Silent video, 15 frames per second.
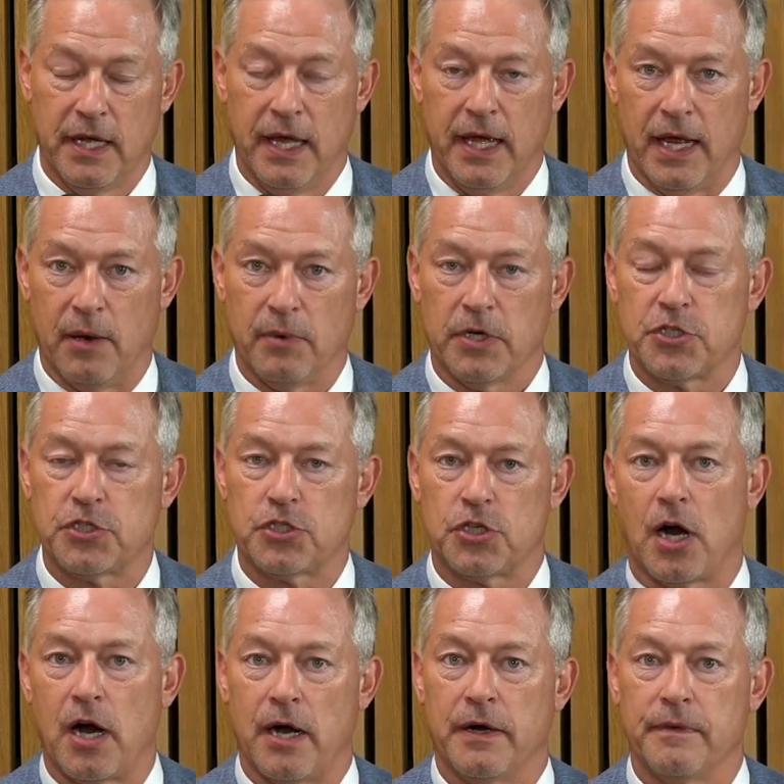And I want to
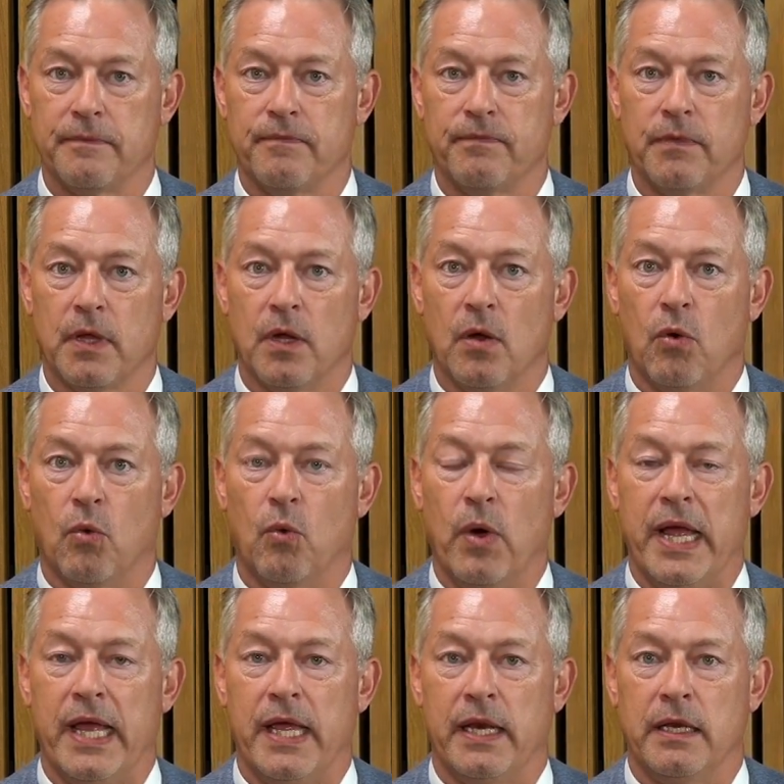start
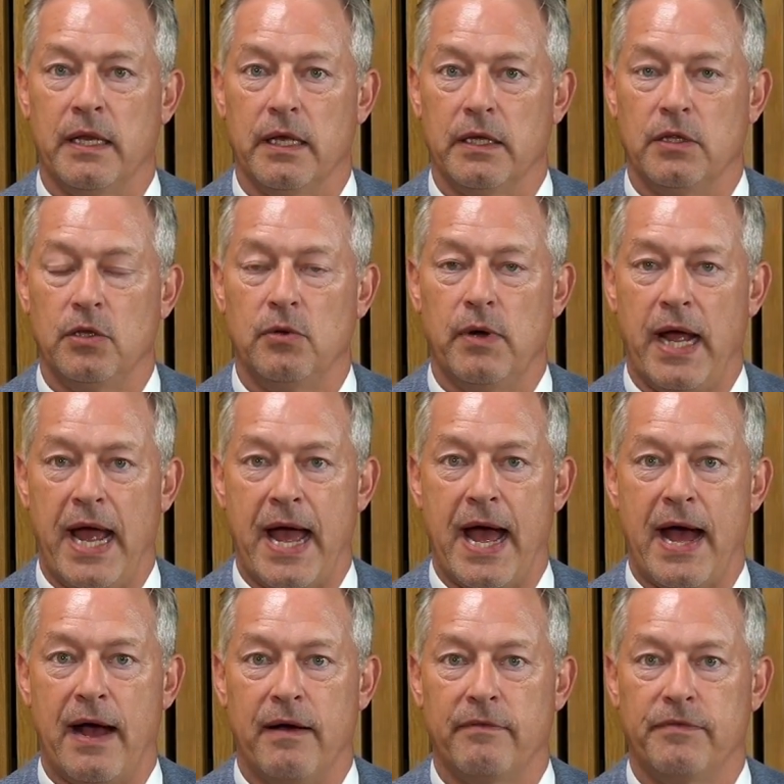when you
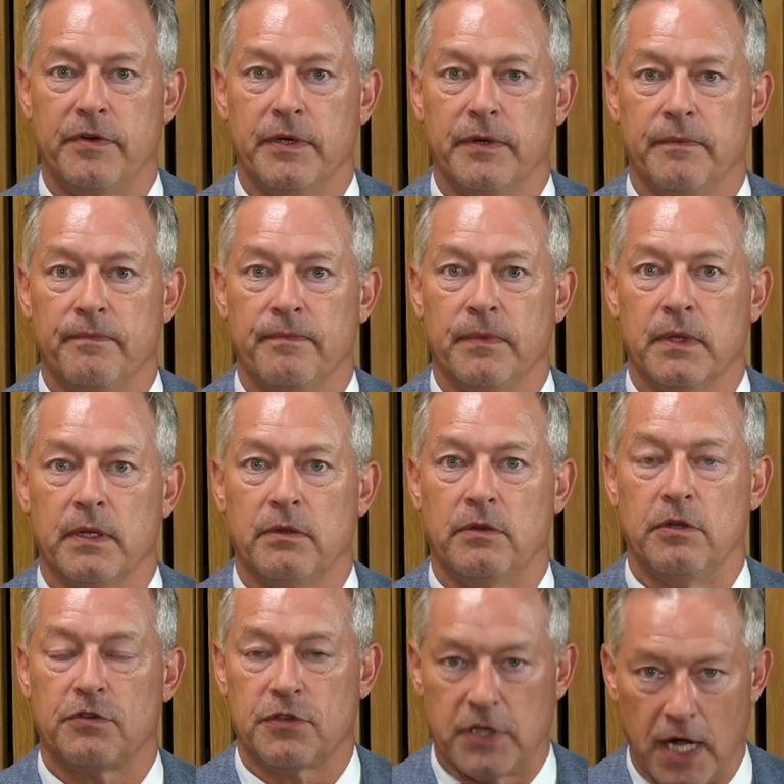have
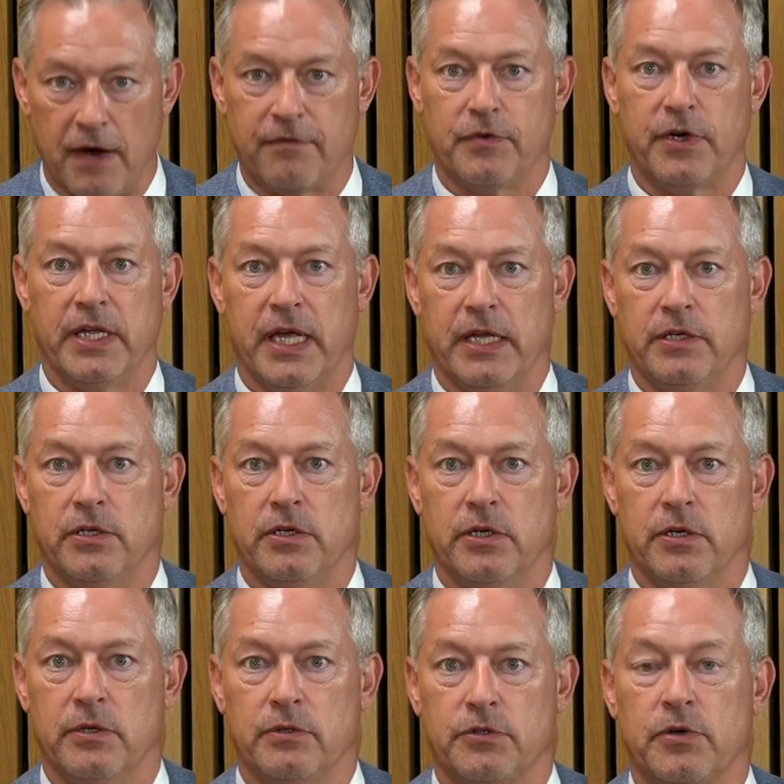discovery and
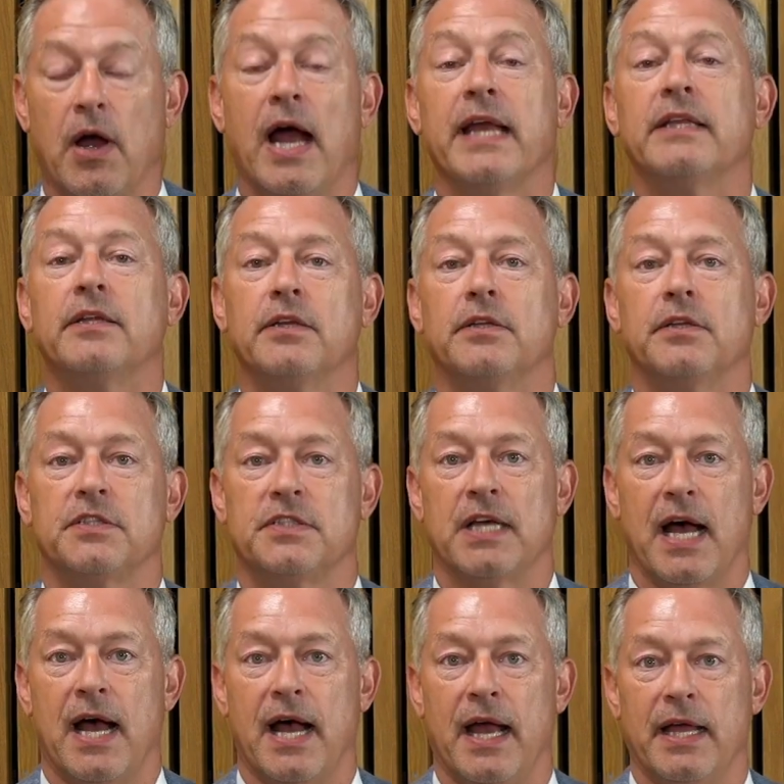you're trying to
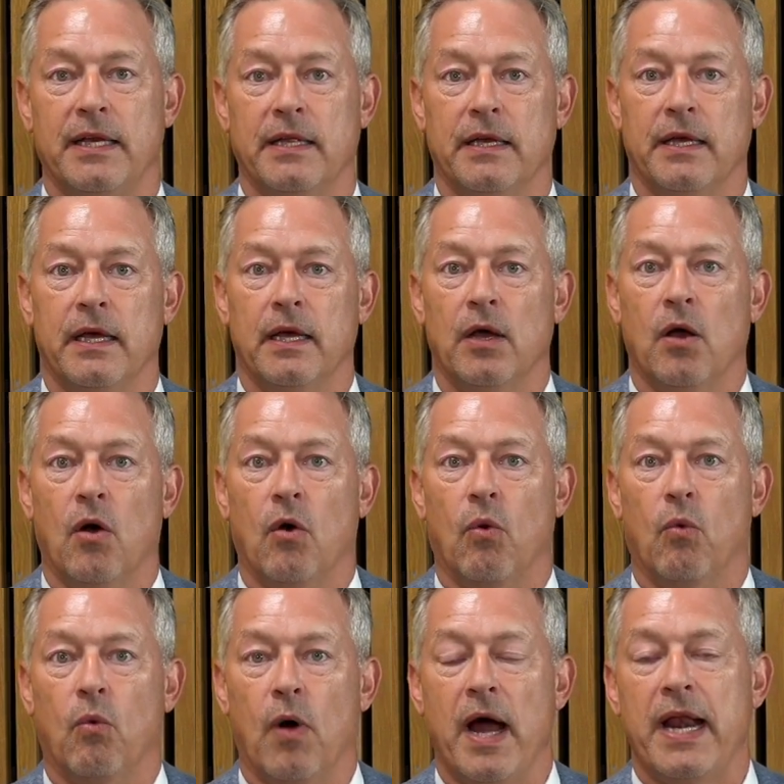decide
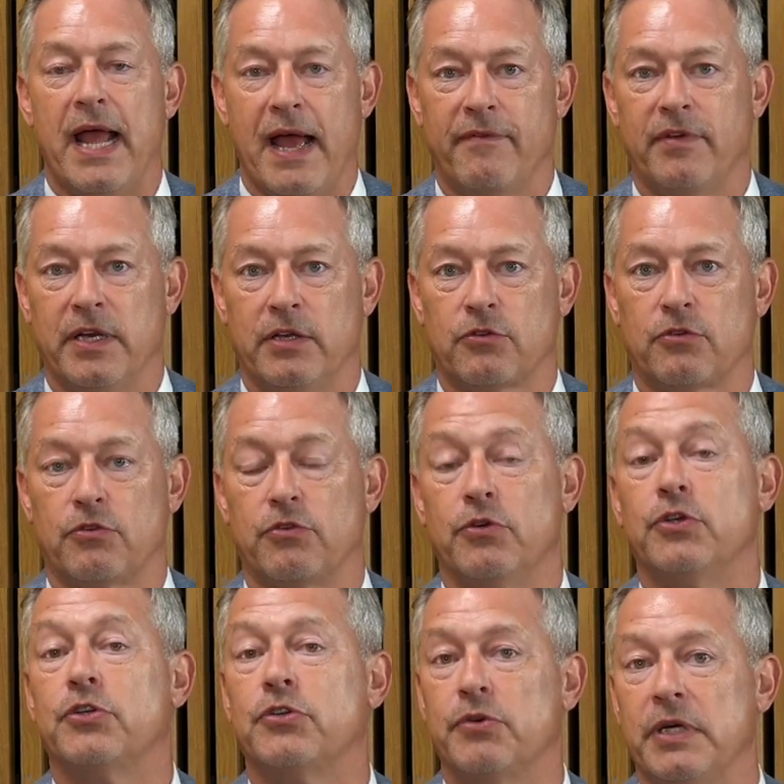what evidence through
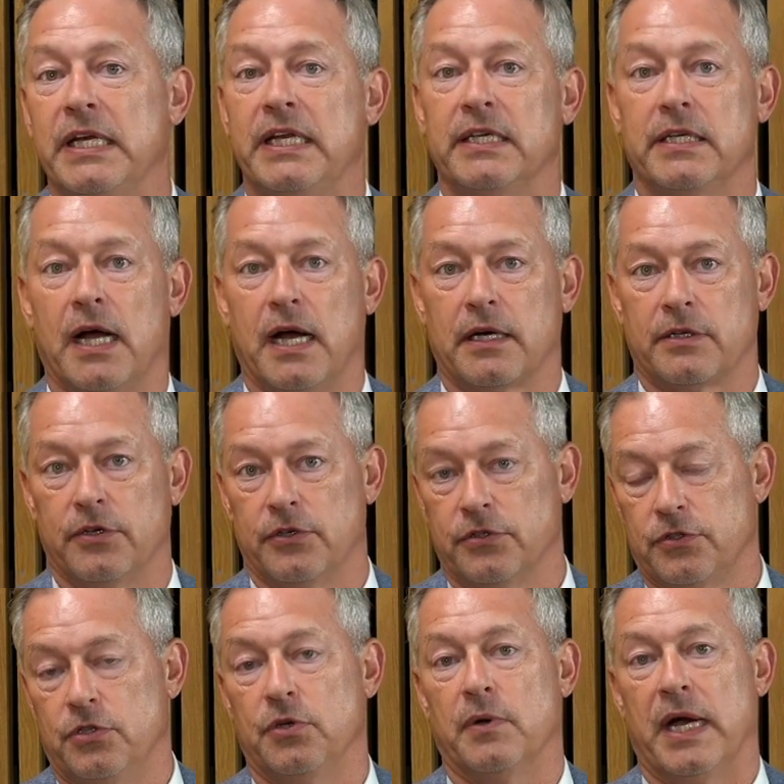treating doctors
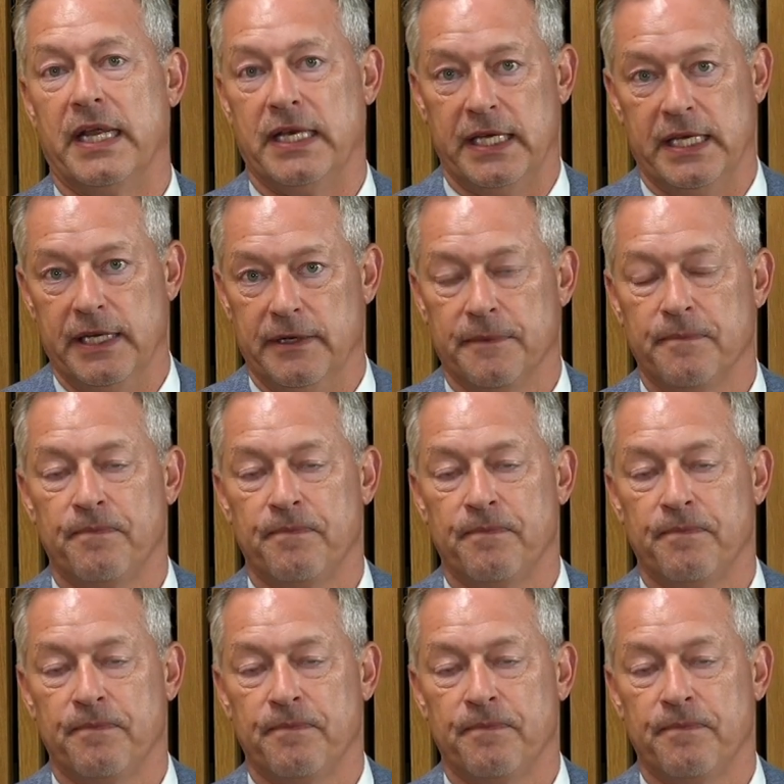do I need?